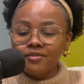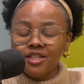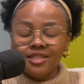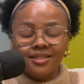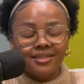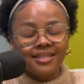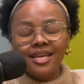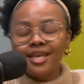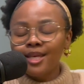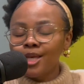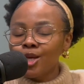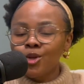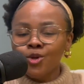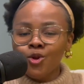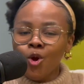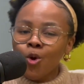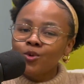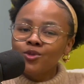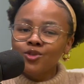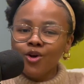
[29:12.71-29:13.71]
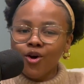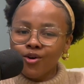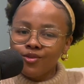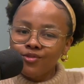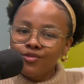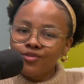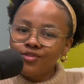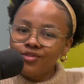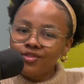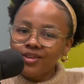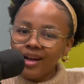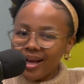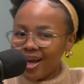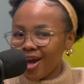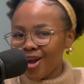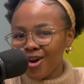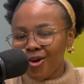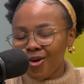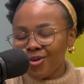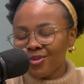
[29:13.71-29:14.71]
just taking note of, like,
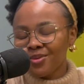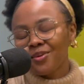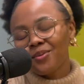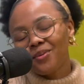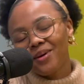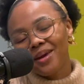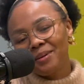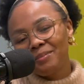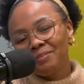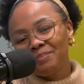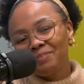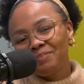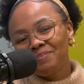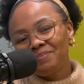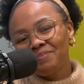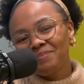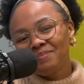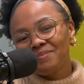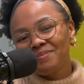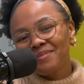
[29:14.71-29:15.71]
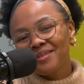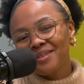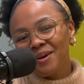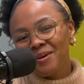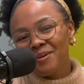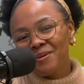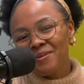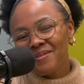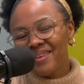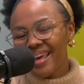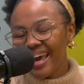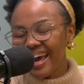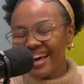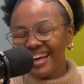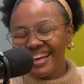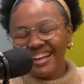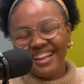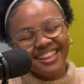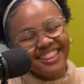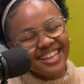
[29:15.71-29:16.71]
along the way. So, yeah,
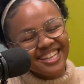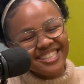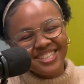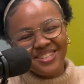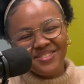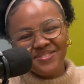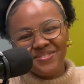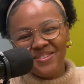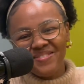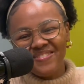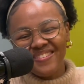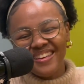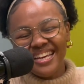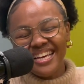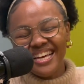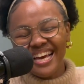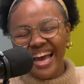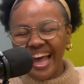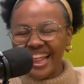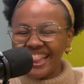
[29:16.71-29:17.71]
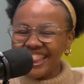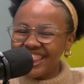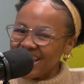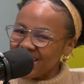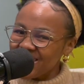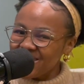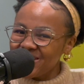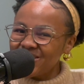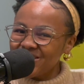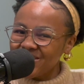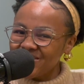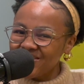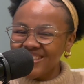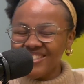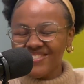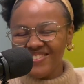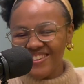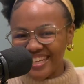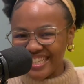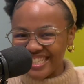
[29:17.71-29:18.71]
that's it for me. And thank you so
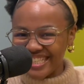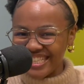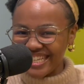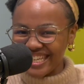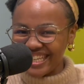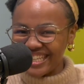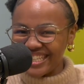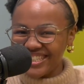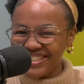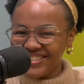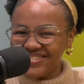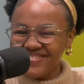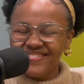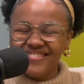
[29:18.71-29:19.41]
much for listening.